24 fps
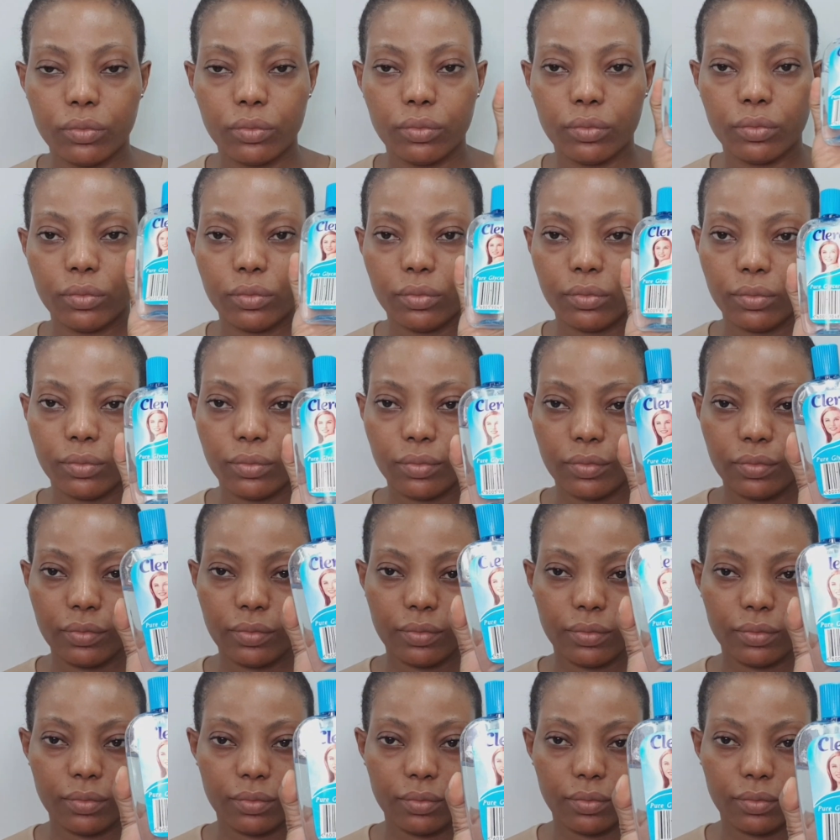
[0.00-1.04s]
an oily
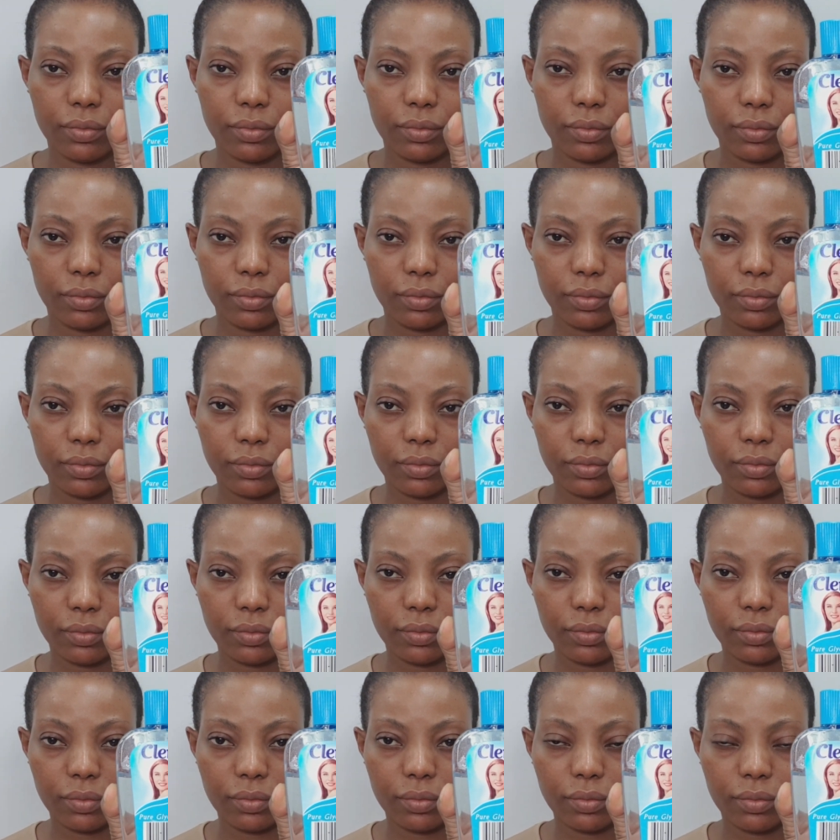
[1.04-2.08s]
skin, I would avoid adding
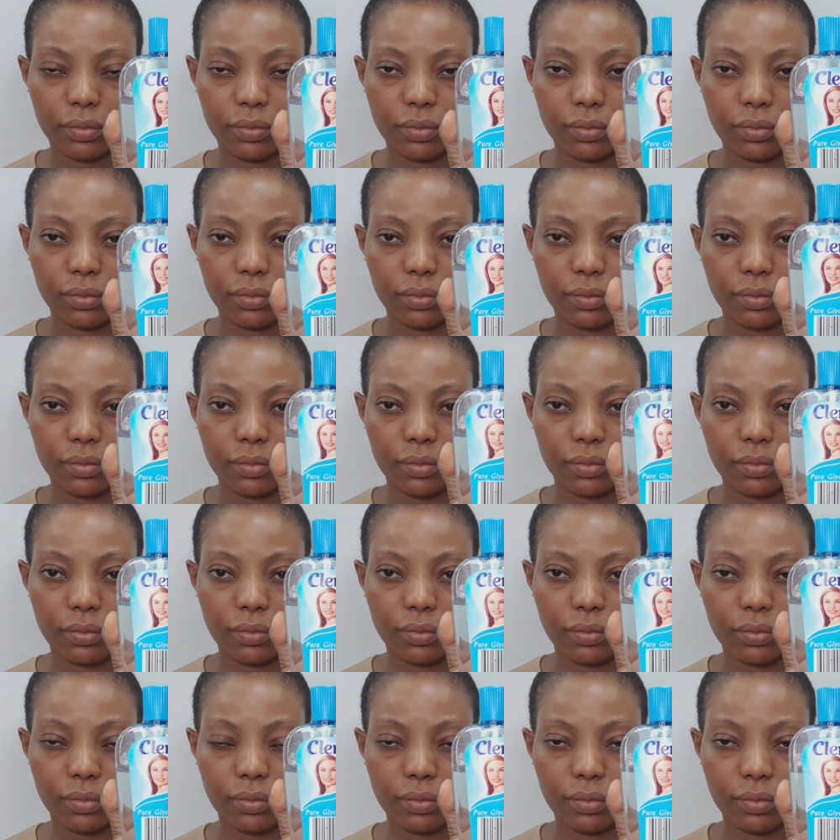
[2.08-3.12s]
glycerin to this
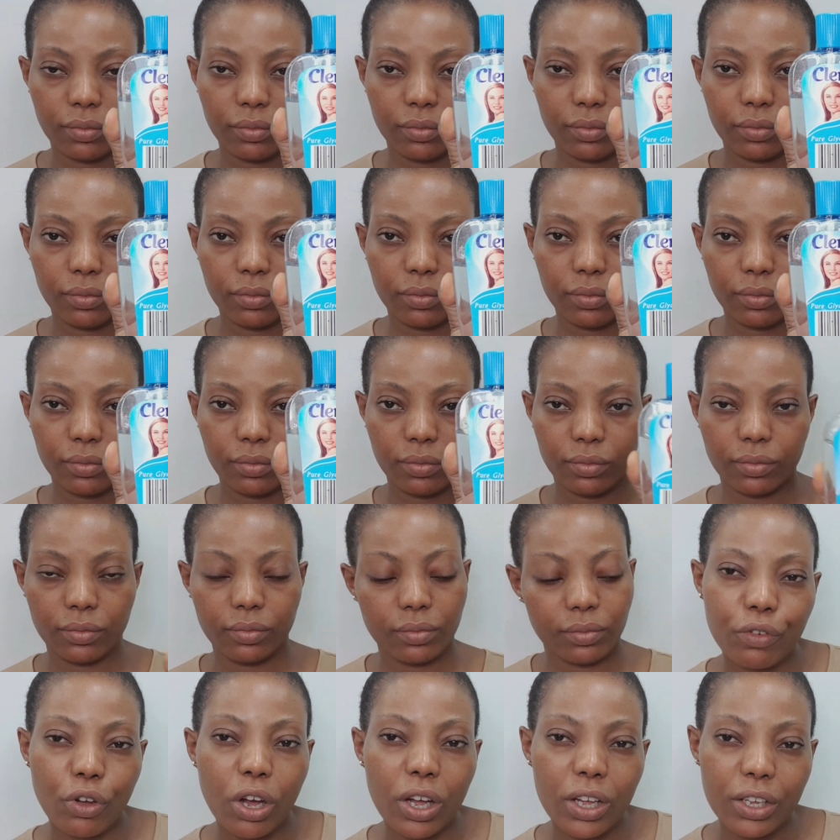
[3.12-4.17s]
mixture. But if
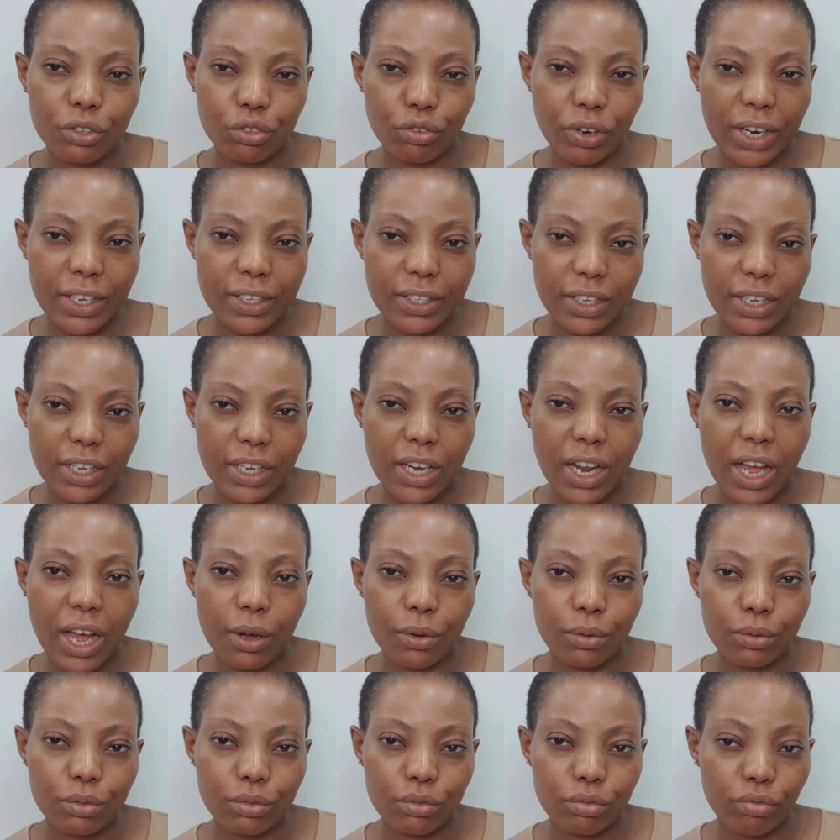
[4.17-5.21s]
you've got a dry skin, I
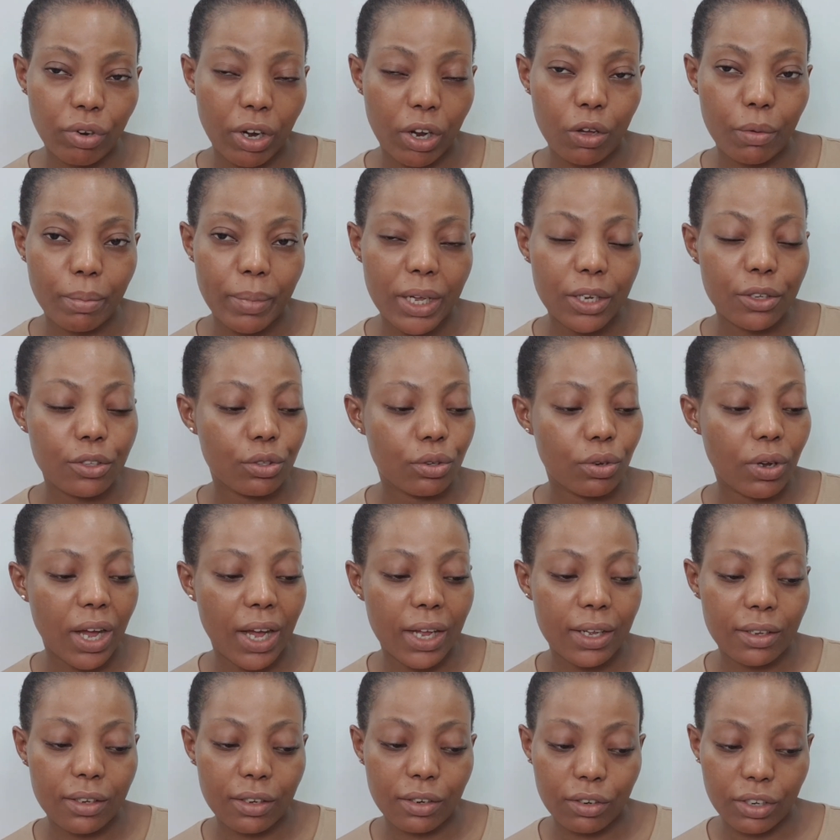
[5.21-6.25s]
would recommend you
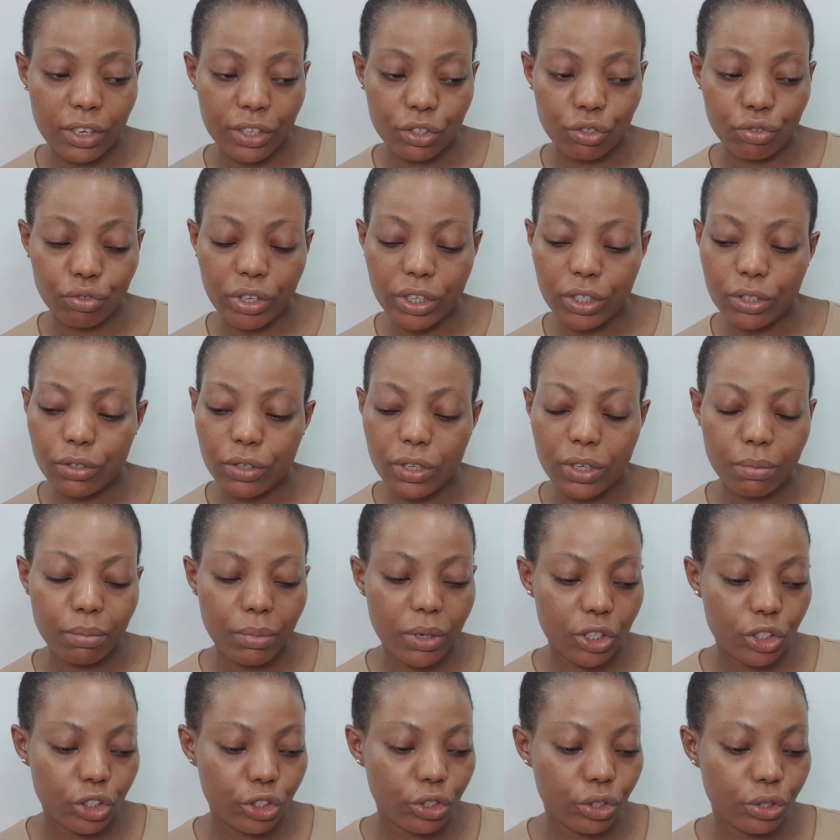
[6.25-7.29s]
add the glycerin to the
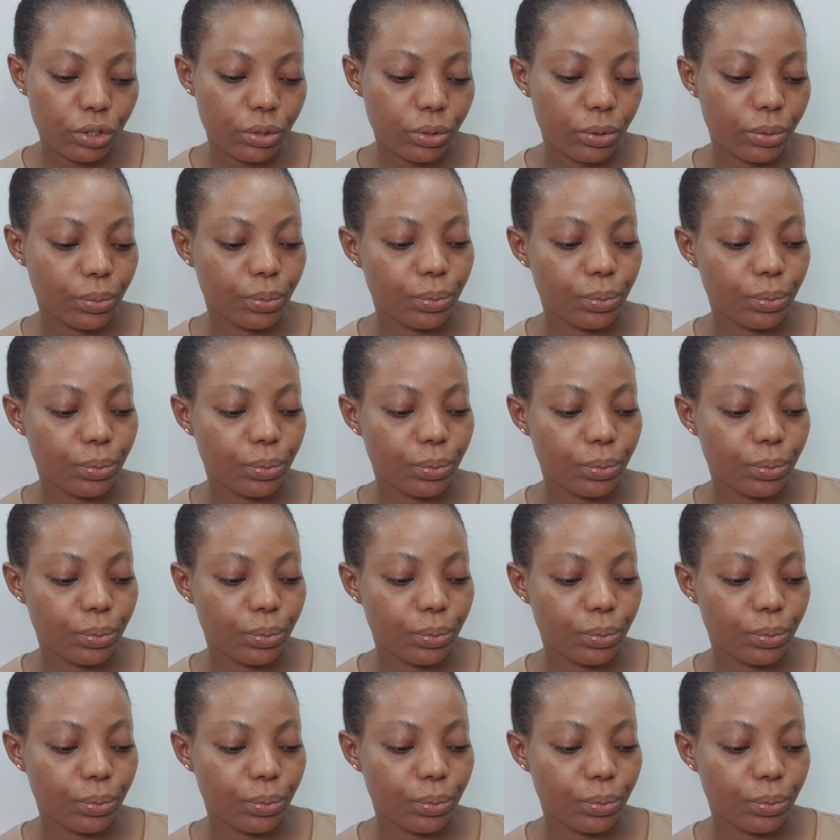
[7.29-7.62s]
mixture.